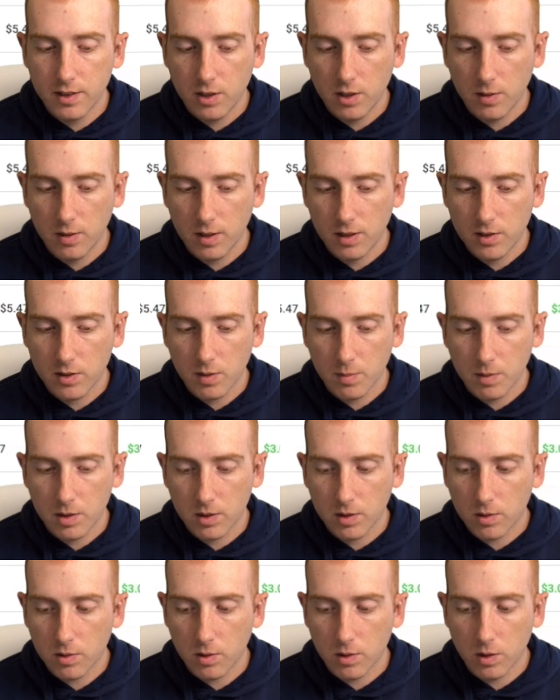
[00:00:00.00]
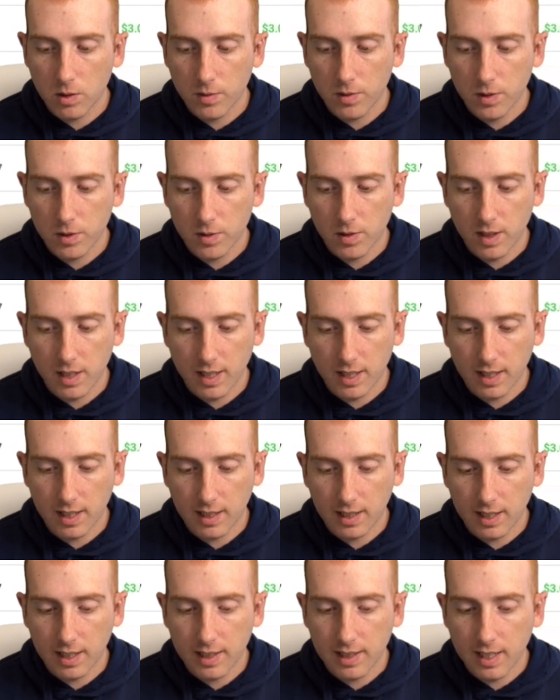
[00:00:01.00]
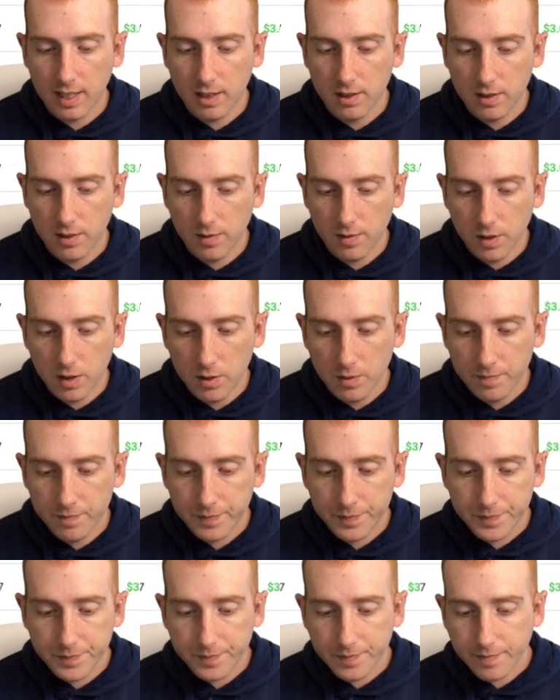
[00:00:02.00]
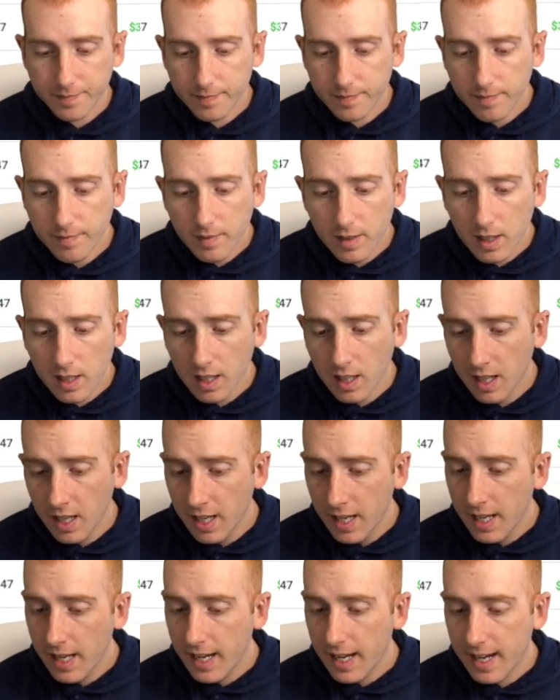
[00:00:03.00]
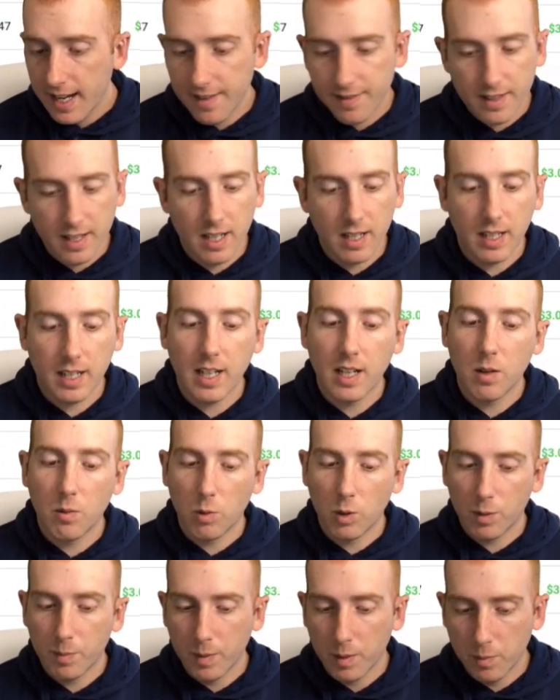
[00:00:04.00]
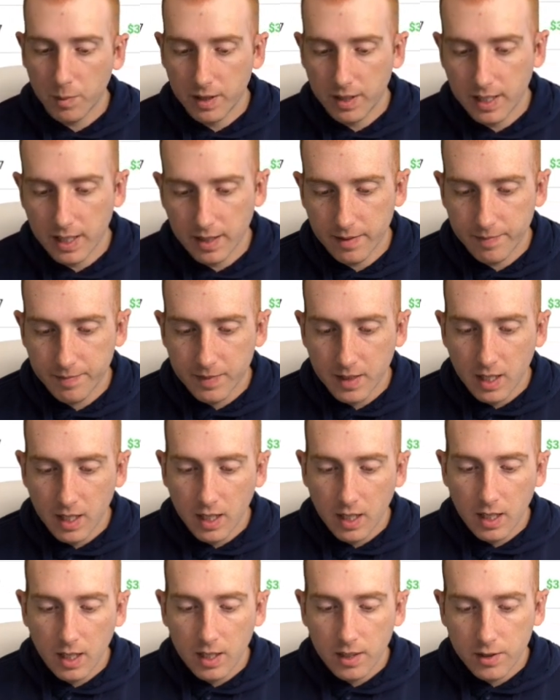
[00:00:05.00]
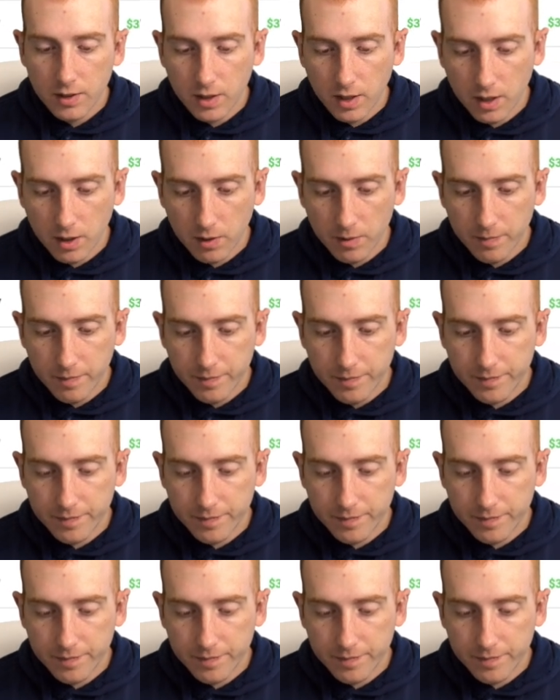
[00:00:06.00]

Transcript: is doing. So I'm going to scroll over so that I can get that into view. And then I kind of work my way down. So